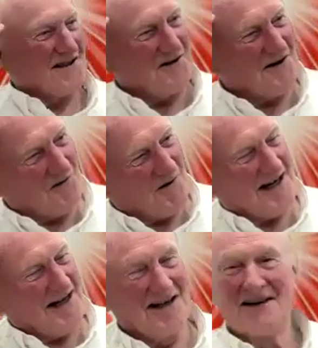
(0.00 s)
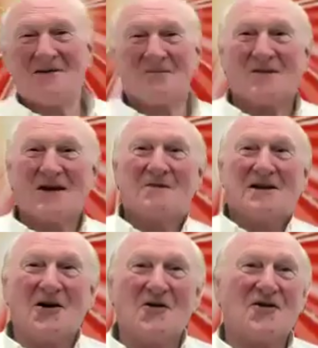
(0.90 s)
are in the way. But
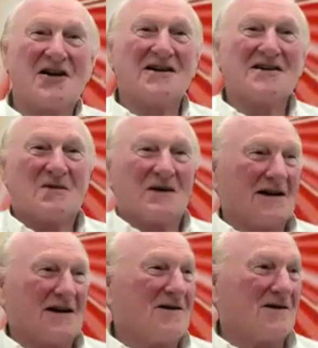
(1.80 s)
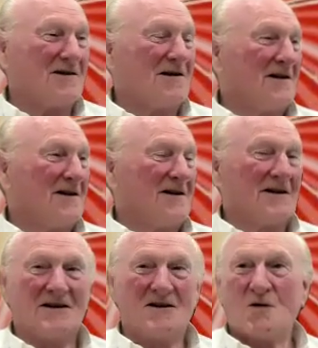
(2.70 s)
the whole thing is, but now
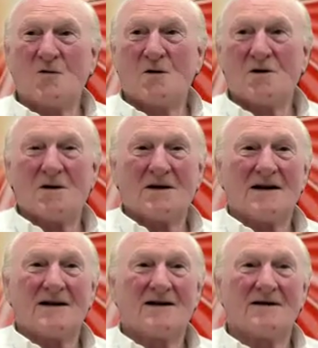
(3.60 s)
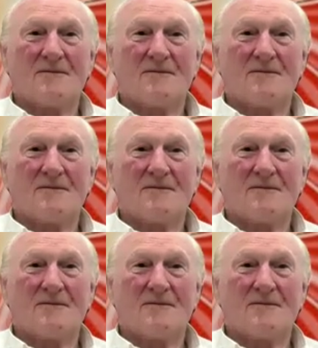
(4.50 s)
you won't worry about that